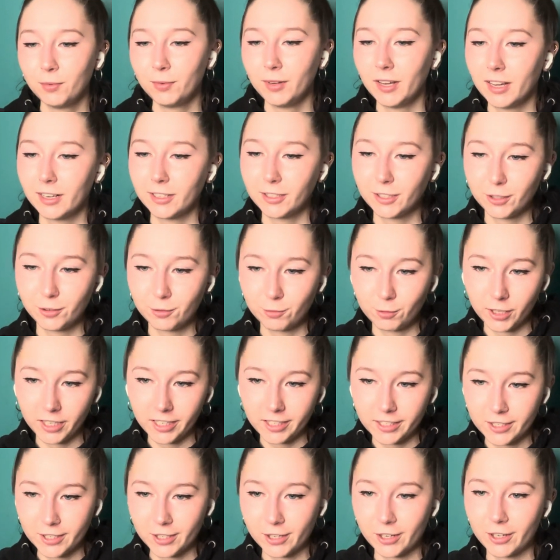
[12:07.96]
we had to
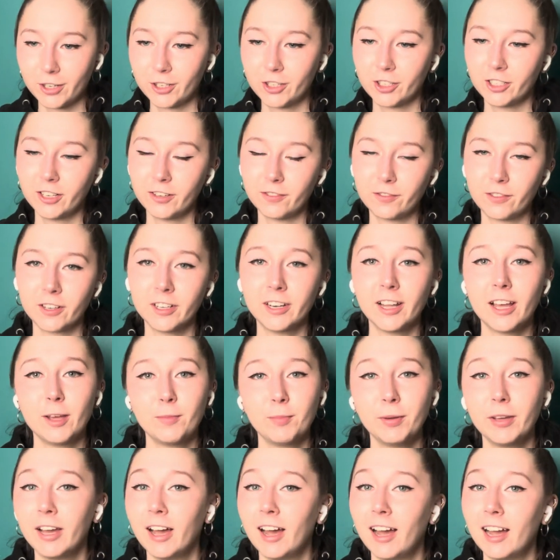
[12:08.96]
research different
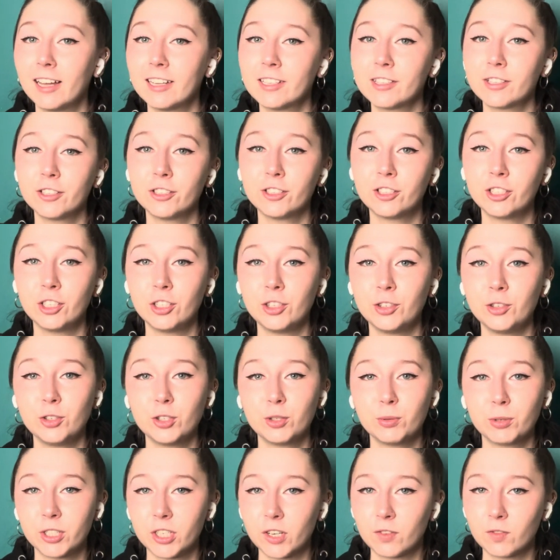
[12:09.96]
APIs and
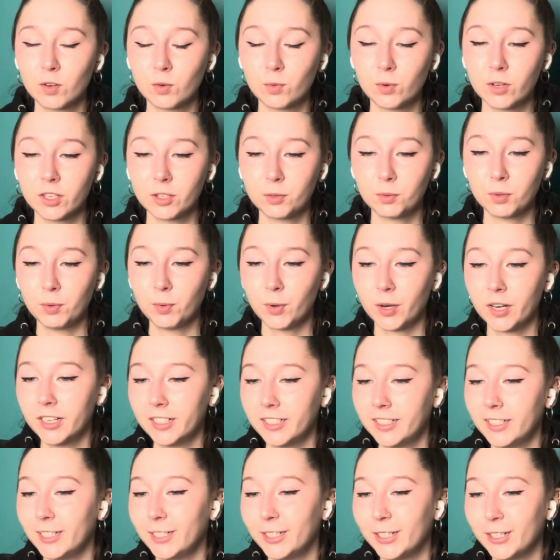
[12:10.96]
choose whichever ones we wanted
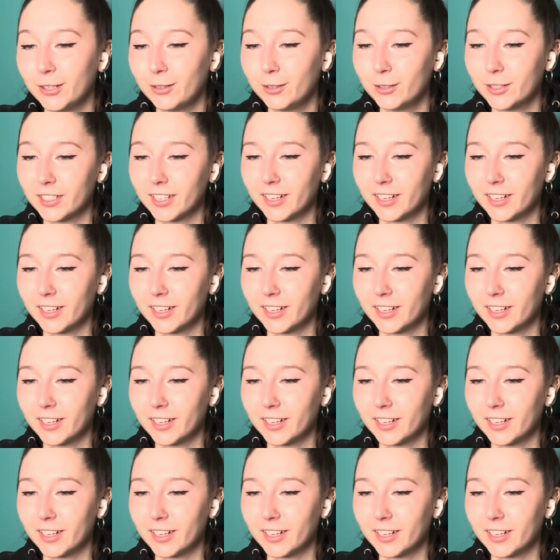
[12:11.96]
to use.